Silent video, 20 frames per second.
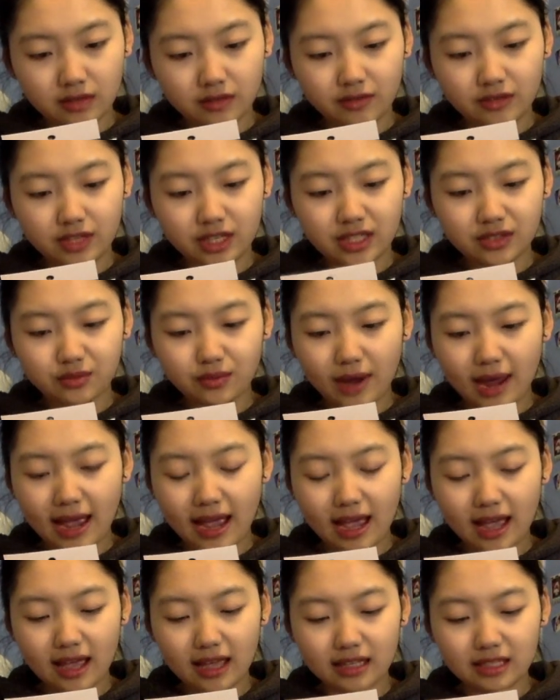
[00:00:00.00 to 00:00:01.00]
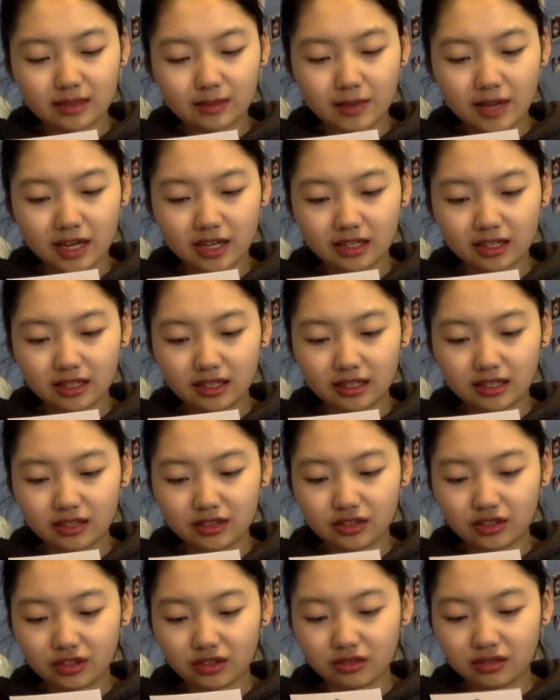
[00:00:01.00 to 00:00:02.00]
V's raspberry,
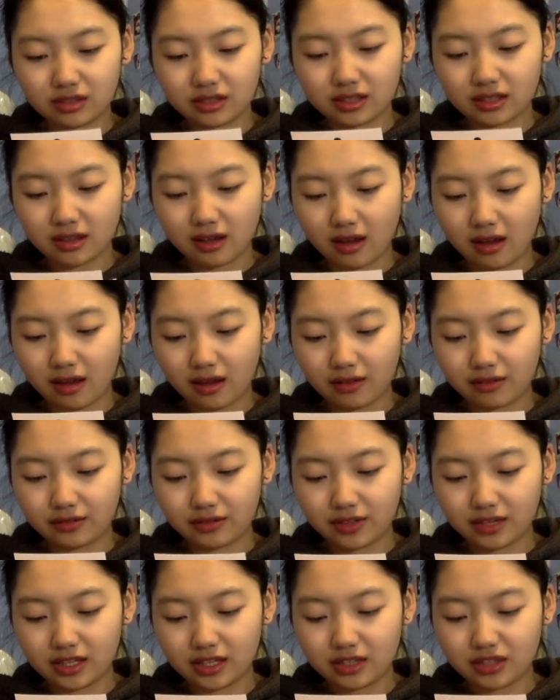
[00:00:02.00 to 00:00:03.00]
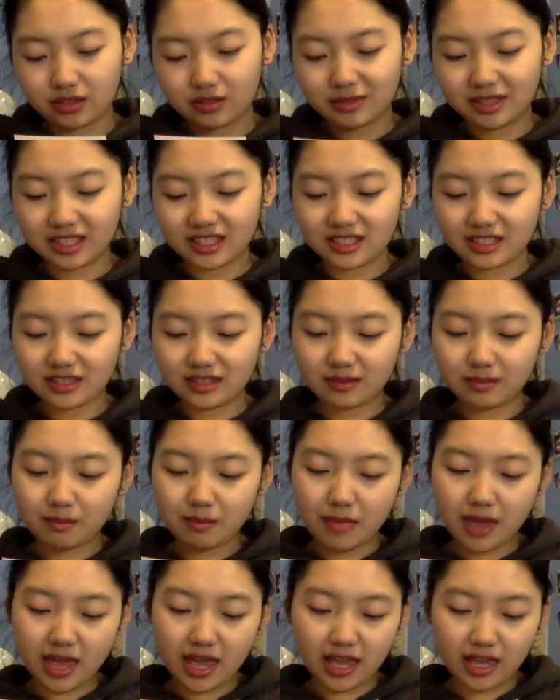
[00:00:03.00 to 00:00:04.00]
Jungkook's coffee, Jimin's
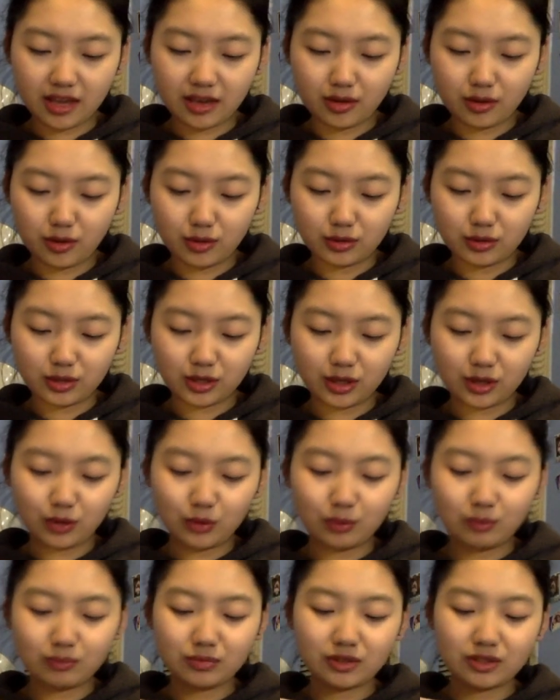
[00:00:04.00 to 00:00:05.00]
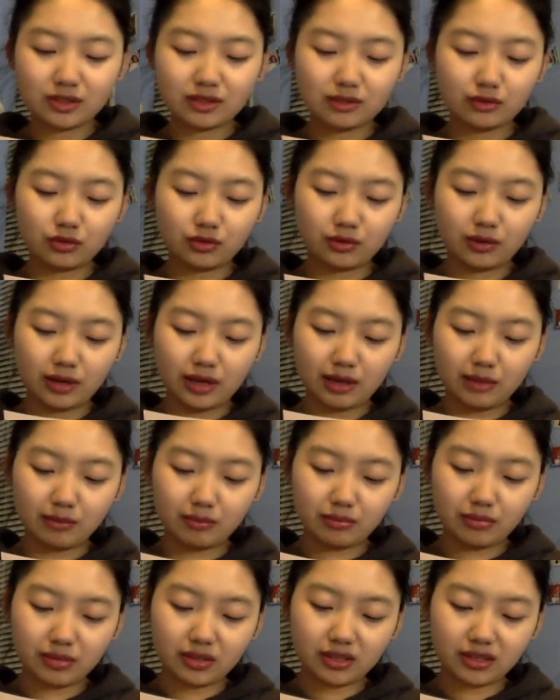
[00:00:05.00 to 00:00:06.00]
mango, J-Hope's grape.
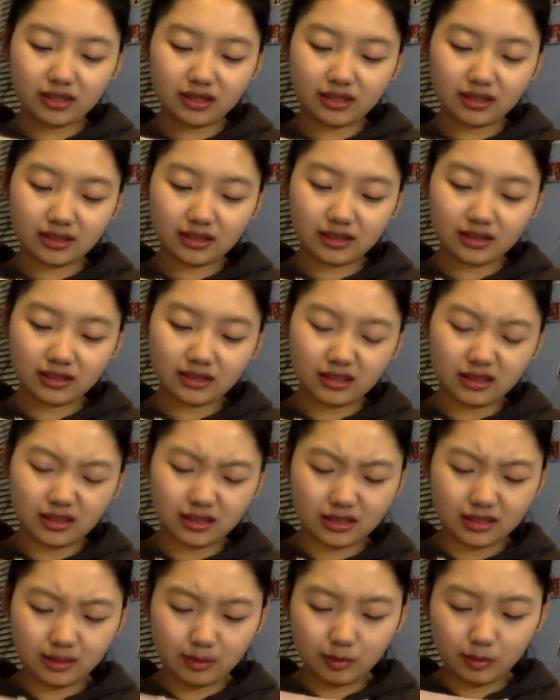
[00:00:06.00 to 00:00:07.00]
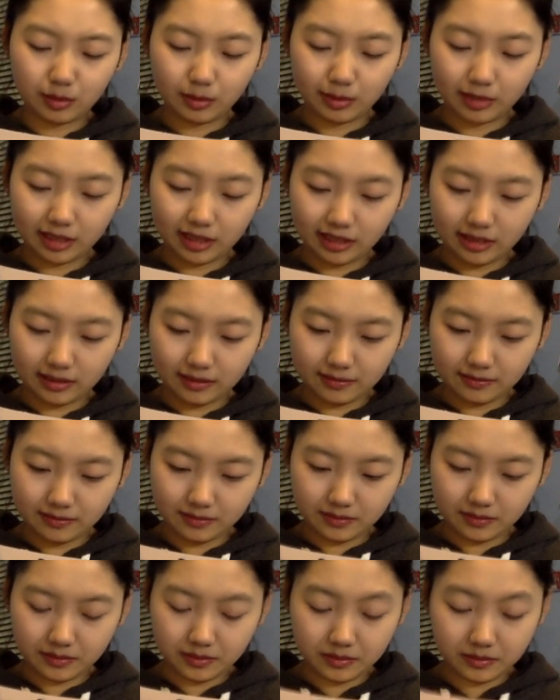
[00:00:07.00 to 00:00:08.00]
Is it blueberry?
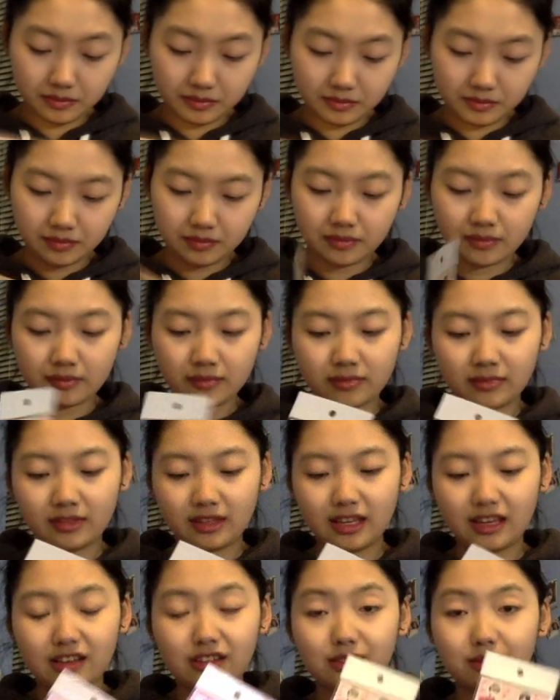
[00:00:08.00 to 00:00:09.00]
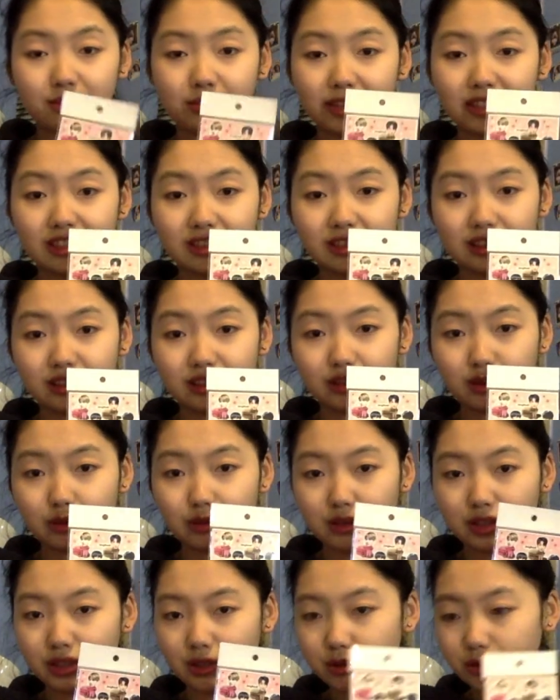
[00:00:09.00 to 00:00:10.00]
I don't know, but this is so
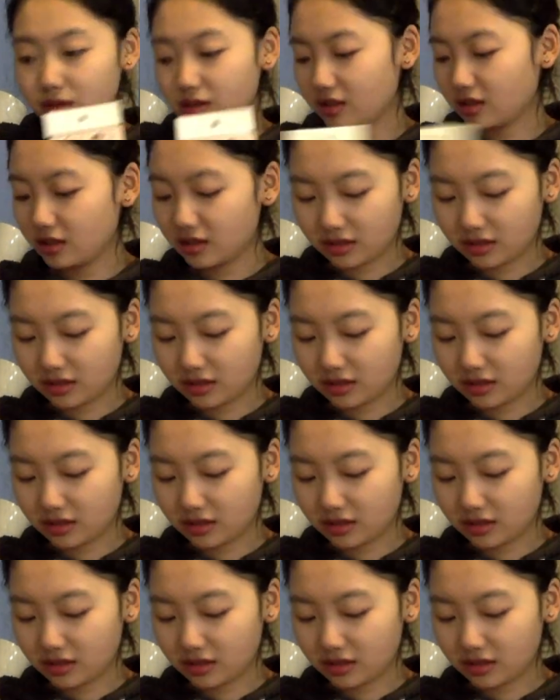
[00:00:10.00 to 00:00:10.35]
cute.